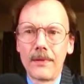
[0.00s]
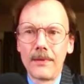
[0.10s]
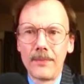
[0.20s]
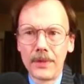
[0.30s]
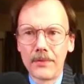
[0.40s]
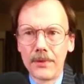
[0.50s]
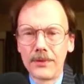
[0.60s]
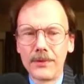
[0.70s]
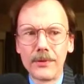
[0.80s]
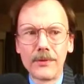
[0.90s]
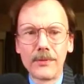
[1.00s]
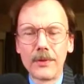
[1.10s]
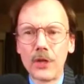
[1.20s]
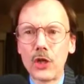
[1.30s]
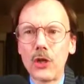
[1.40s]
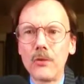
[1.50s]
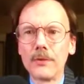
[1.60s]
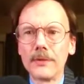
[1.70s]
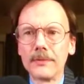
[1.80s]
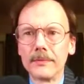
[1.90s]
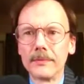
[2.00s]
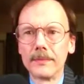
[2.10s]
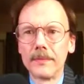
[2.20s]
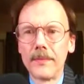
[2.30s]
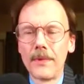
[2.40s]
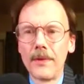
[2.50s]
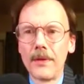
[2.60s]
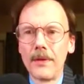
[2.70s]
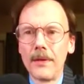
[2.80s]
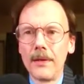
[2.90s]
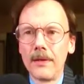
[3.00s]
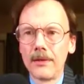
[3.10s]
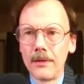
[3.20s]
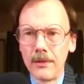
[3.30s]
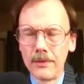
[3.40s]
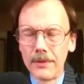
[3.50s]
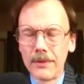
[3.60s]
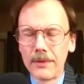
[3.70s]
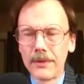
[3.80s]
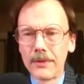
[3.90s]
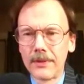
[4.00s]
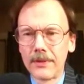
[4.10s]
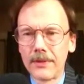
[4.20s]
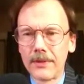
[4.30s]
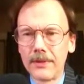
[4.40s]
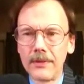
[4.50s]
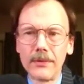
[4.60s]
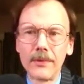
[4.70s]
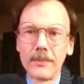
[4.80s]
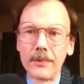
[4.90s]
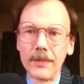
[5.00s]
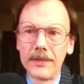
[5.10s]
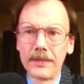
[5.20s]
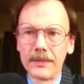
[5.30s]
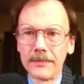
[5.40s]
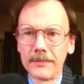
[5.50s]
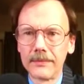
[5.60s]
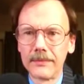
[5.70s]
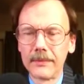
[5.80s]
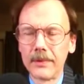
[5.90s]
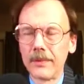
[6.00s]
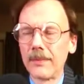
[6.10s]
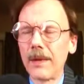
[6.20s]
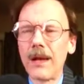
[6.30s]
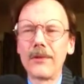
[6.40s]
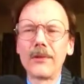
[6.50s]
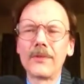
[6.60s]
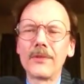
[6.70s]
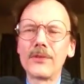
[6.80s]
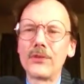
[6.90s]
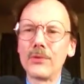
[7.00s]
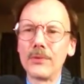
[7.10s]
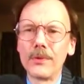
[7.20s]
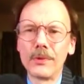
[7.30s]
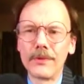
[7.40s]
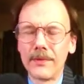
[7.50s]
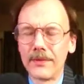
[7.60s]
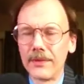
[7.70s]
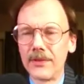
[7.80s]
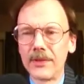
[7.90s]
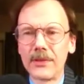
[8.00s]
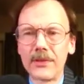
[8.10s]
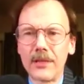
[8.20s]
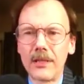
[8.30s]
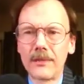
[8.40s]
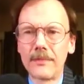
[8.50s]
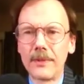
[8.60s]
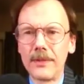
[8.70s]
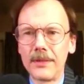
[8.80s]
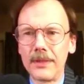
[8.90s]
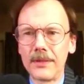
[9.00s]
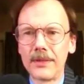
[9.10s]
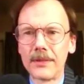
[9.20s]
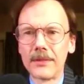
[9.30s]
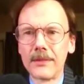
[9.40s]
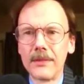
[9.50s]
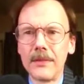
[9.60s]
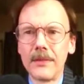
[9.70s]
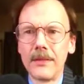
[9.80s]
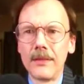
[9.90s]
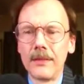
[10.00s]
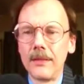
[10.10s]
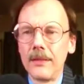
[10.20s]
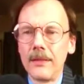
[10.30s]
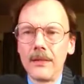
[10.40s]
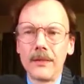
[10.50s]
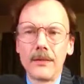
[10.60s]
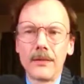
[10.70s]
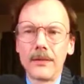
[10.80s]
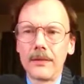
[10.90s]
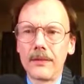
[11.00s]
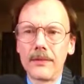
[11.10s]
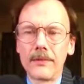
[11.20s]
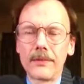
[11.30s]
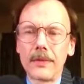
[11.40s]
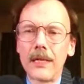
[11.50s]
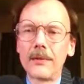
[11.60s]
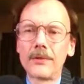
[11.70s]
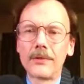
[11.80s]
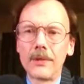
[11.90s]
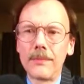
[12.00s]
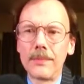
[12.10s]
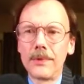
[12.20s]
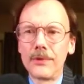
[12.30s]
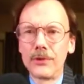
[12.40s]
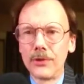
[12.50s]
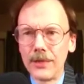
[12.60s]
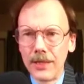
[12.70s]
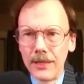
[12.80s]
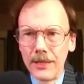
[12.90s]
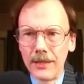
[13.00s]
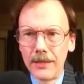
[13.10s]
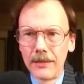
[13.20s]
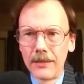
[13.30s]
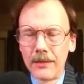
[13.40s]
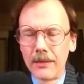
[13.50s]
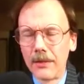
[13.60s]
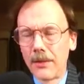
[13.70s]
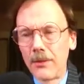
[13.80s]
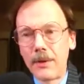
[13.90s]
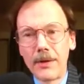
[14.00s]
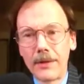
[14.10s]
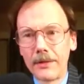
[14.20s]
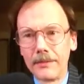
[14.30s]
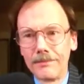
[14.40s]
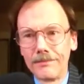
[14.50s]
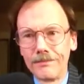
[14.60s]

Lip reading: big one too, Cohen. Cohen is suing the president, or I don't know if it's suing or if it's just talk, but he says that Donald Trump and Giuliani are threatening him.